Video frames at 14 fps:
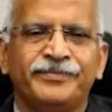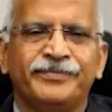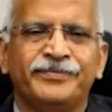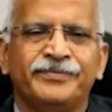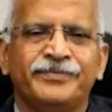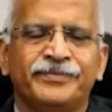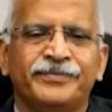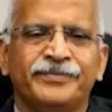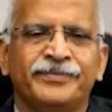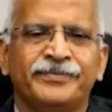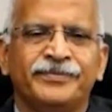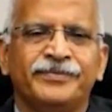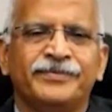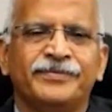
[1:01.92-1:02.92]

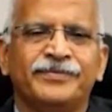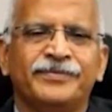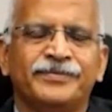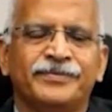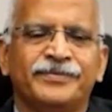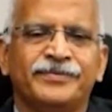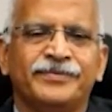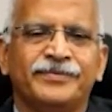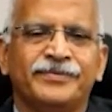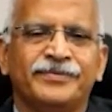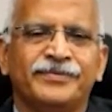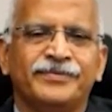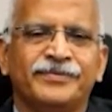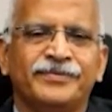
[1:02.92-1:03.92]

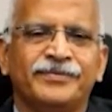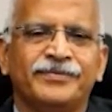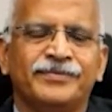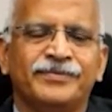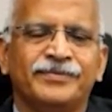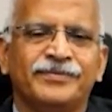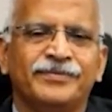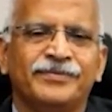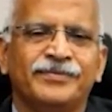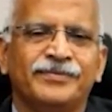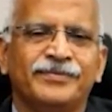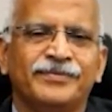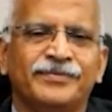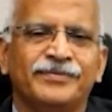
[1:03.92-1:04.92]

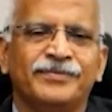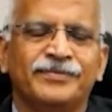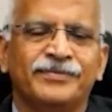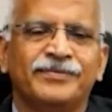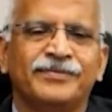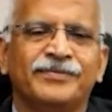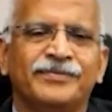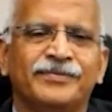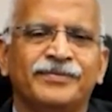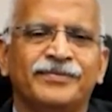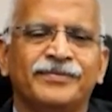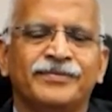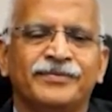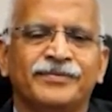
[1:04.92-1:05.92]

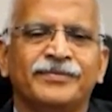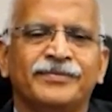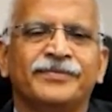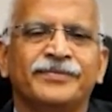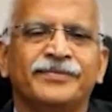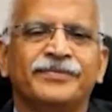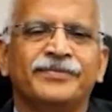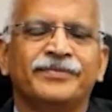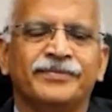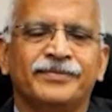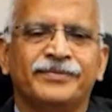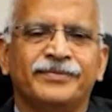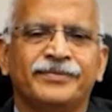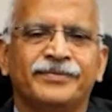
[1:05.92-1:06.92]

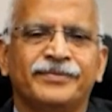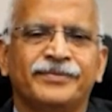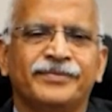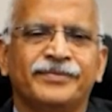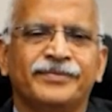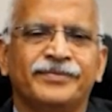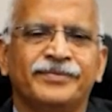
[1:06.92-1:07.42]
[no speech]